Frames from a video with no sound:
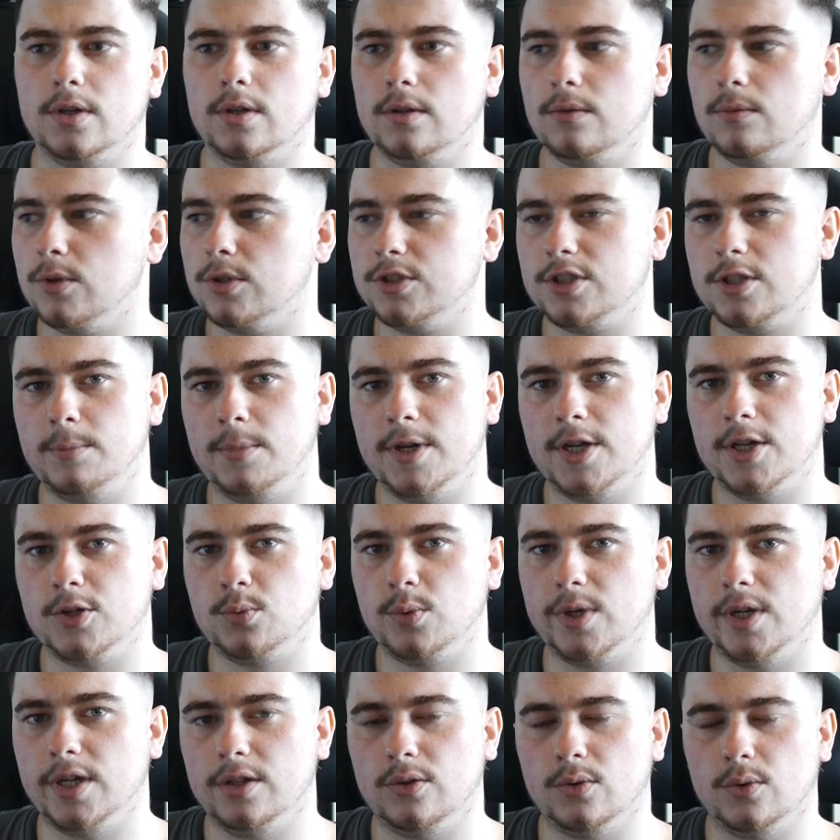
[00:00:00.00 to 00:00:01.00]
it, what's the
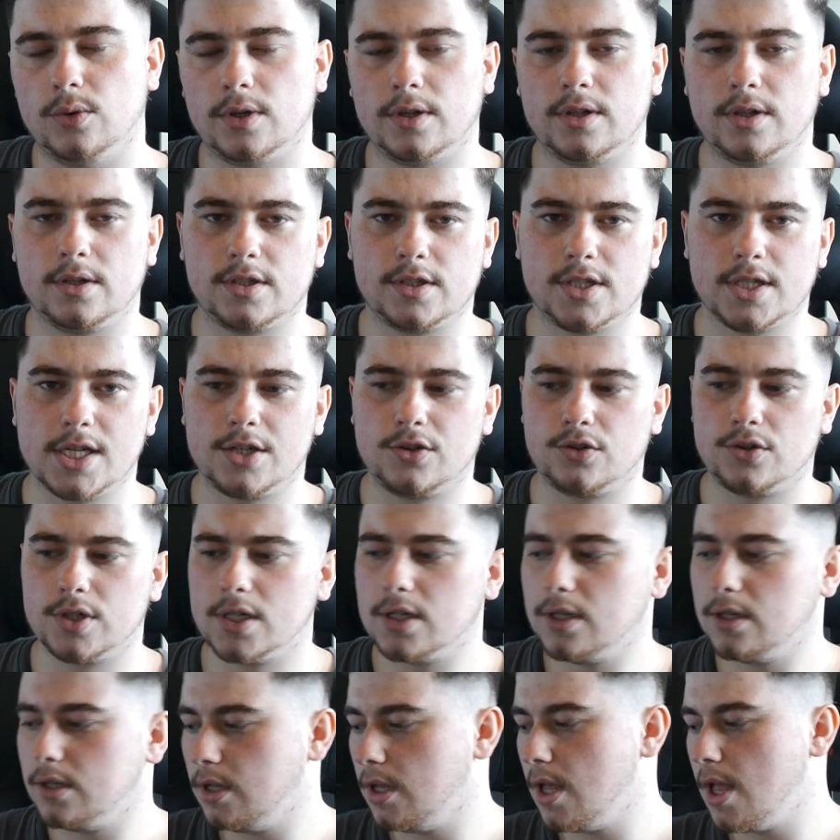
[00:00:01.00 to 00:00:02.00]
best way to do it,
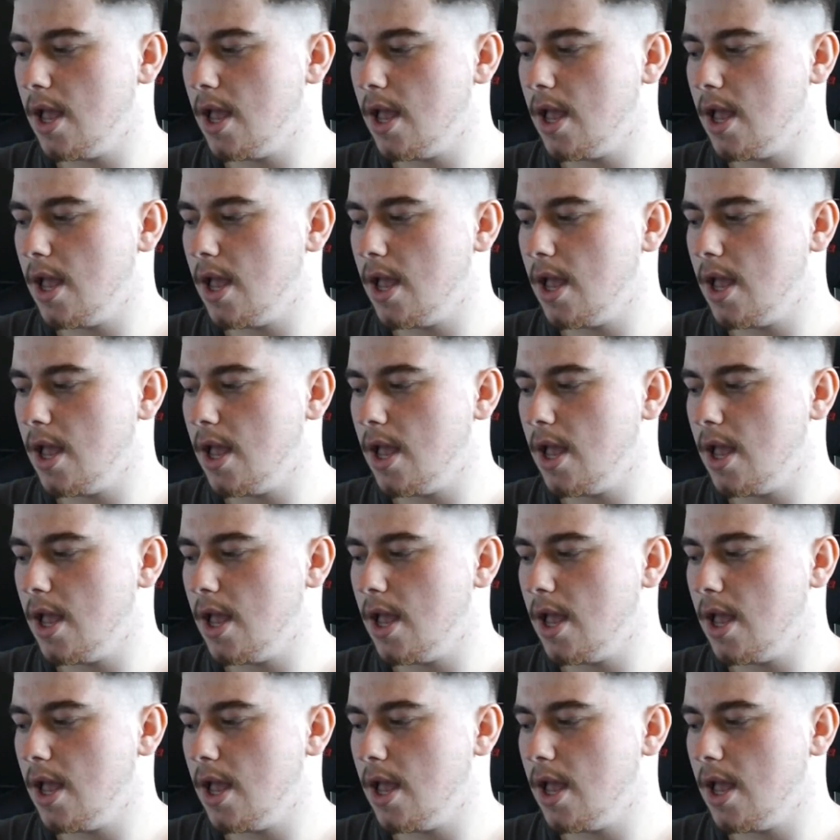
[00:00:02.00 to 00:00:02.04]
etc.